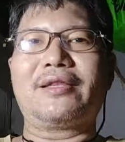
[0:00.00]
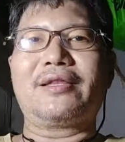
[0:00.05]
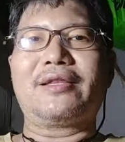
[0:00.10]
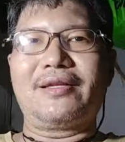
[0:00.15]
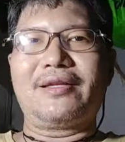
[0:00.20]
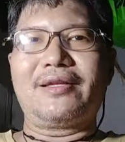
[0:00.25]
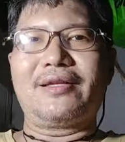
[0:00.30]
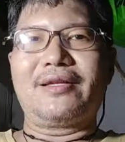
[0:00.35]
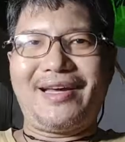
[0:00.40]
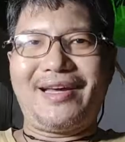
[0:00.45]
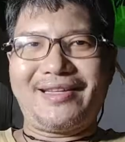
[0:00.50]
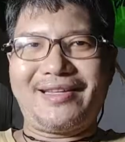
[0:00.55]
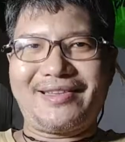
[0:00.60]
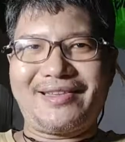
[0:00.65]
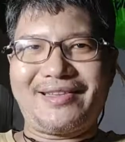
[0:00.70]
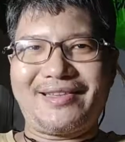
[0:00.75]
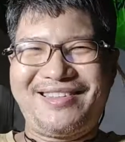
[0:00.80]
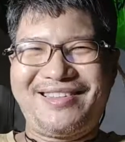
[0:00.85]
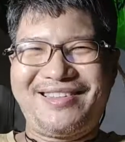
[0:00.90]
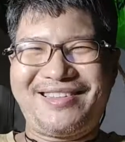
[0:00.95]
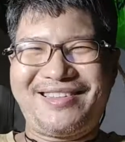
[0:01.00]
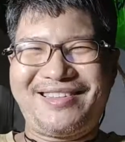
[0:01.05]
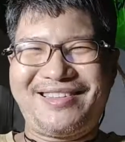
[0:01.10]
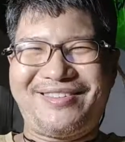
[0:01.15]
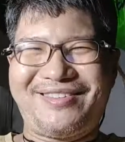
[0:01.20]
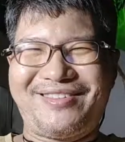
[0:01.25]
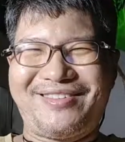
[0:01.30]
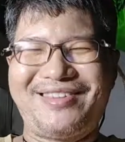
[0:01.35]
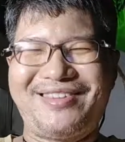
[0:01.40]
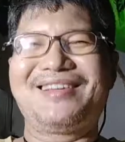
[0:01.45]
it yet."
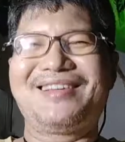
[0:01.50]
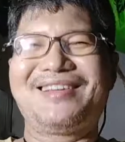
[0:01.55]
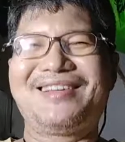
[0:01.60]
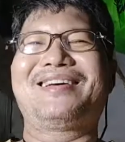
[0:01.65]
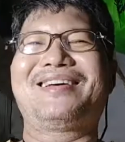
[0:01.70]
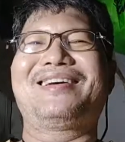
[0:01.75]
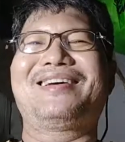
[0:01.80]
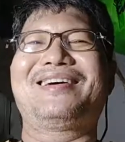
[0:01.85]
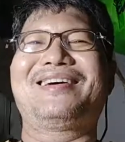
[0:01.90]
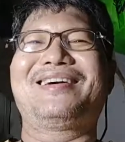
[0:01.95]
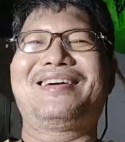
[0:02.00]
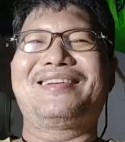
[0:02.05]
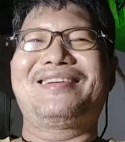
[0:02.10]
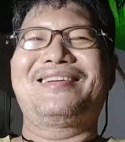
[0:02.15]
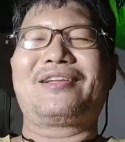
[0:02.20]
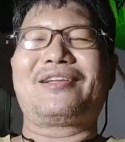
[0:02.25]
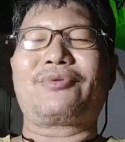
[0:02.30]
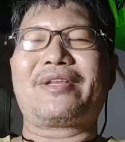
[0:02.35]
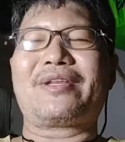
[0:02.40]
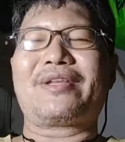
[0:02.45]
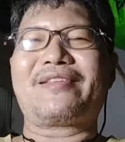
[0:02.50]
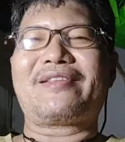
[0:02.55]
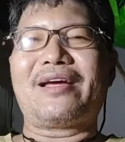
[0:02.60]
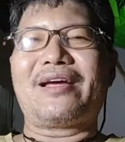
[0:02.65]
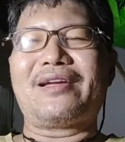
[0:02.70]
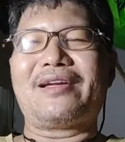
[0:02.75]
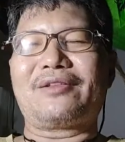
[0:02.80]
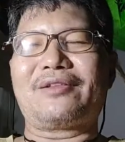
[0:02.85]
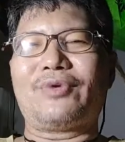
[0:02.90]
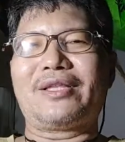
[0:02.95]
So that's what he said
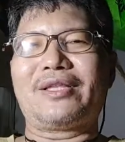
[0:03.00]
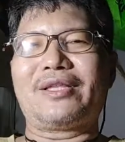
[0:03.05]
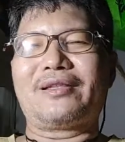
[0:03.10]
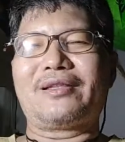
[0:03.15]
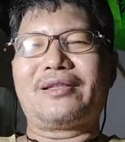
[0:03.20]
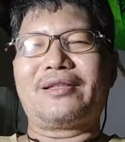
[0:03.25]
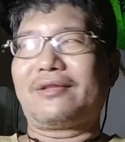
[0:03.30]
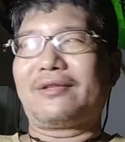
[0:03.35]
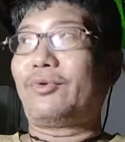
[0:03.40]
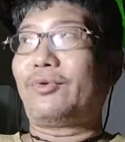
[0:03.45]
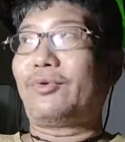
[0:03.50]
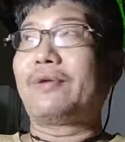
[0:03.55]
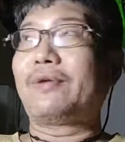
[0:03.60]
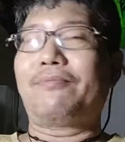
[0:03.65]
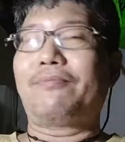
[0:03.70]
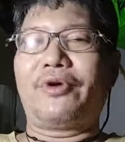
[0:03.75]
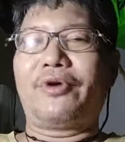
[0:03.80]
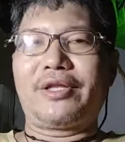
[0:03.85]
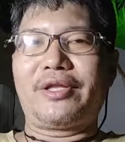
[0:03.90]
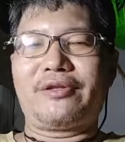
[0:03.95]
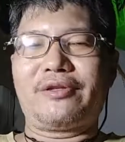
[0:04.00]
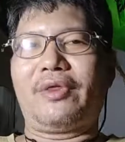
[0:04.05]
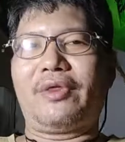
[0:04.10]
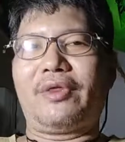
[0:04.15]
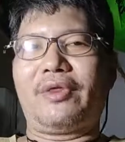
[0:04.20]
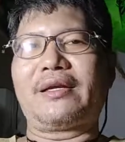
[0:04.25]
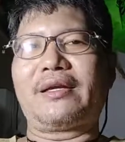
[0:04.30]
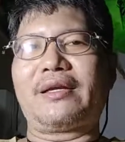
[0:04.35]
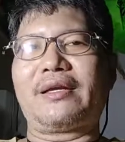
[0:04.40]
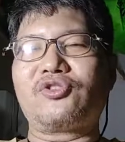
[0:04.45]
at one point
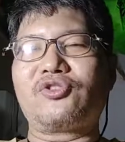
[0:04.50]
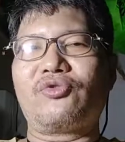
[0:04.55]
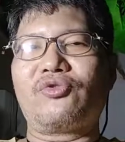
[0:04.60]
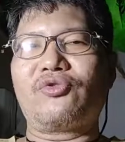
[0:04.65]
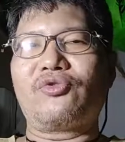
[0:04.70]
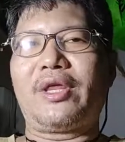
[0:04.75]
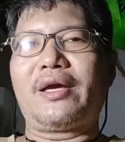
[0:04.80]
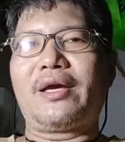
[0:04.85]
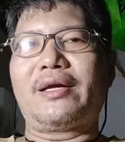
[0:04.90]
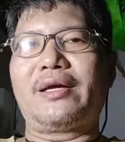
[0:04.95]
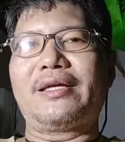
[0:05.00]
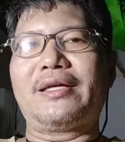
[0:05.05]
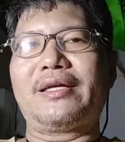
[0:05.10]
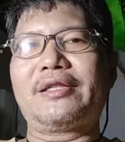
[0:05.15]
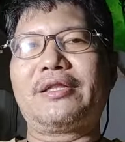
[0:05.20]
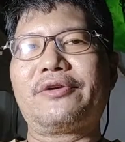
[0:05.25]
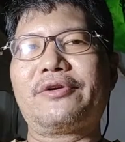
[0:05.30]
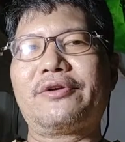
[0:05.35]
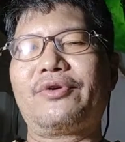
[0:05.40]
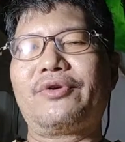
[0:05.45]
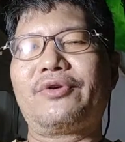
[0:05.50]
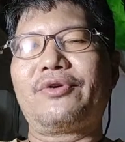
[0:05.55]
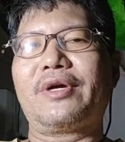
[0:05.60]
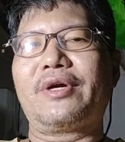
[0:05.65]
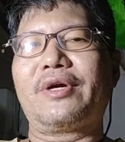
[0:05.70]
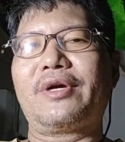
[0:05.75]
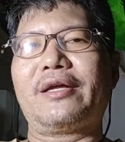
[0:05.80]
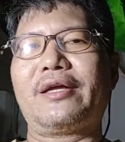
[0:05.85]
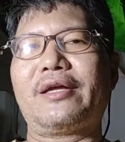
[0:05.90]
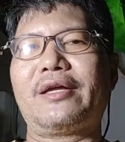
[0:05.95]
during an interview,
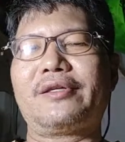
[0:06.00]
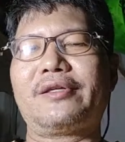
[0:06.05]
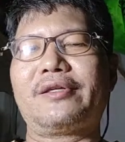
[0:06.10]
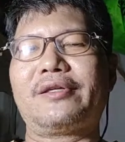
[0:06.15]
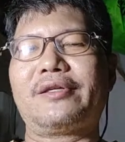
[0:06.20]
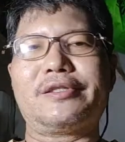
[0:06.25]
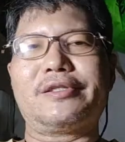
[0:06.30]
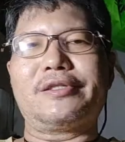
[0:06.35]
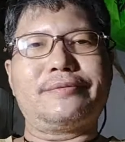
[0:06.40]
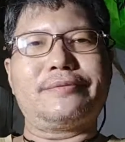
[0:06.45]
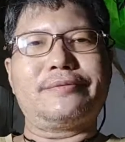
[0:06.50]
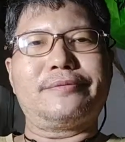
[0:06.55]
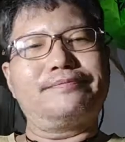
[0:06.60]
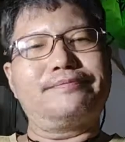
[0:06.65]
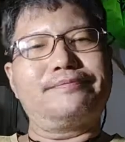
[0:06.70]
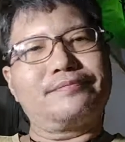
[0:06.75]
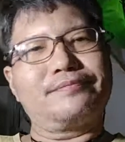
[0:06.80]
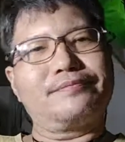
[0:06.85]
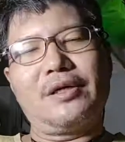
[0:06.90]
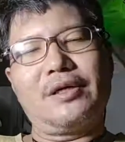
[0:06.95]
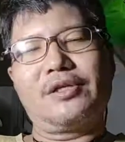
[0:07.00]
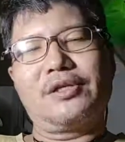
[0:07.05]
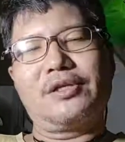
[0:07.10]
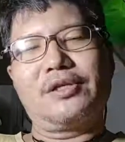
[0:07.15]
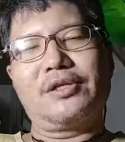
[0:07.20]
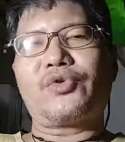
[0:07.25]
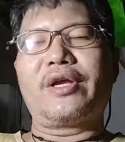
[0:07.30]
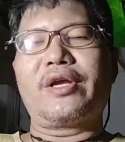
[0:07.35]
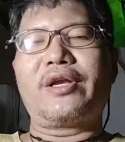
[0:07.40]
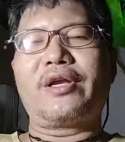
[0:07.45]
and true
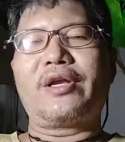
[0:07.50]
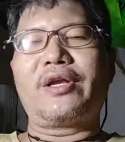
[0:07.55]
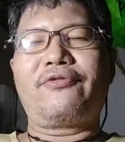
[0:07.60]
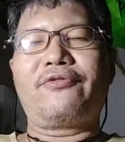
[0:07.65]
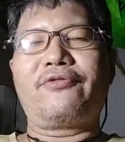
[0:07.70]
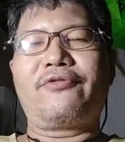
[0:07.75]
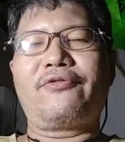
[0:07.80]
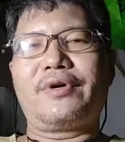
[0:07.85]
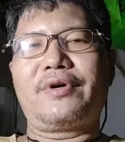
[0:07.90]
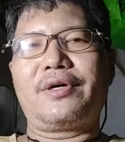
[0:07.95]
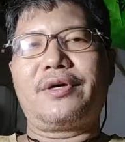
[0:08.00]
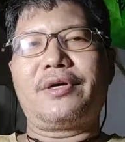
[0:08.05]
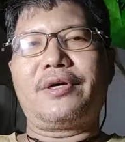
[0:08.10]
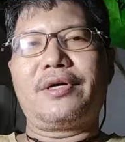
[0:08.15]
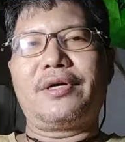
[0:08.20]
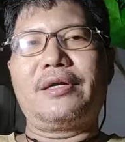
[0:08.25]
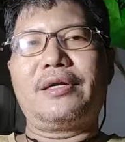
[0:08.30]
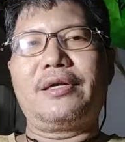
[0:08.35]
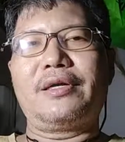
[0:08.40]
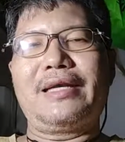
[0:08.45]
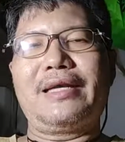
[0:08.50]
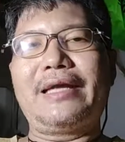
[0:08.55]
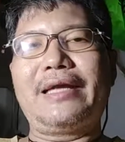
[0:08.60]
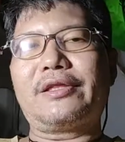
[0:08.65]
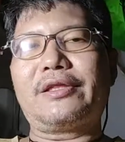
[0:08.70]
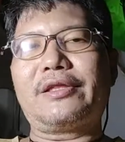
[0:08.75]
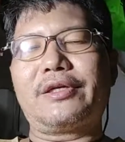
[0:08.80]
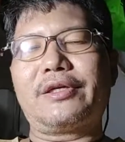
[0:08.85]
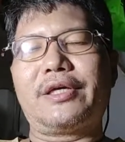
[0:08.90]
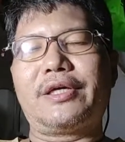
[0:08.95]
enough, later
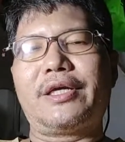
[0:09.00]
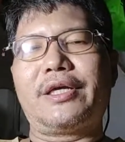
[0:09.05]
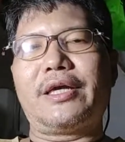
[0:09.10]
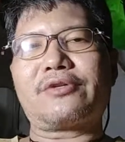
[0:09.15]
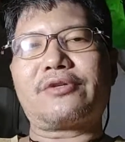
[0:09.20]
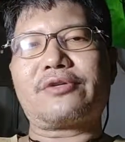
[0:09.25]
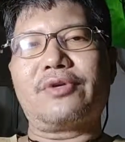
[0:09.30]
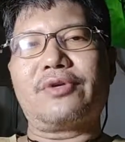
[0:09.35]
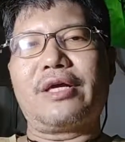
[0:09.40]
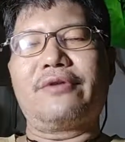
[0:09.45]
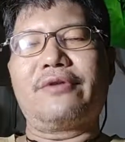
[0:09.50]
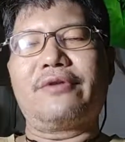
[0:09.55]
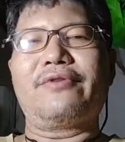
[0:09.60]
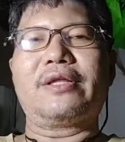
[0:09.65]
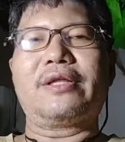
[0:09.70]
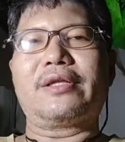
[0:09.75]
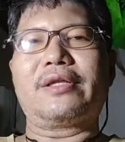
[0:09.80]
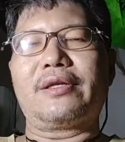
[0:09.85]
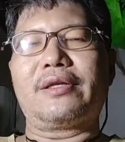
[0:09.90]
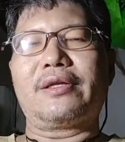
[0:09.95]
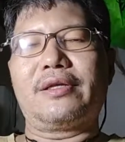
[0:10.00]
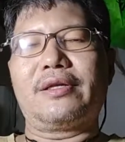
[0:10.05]
he actually invented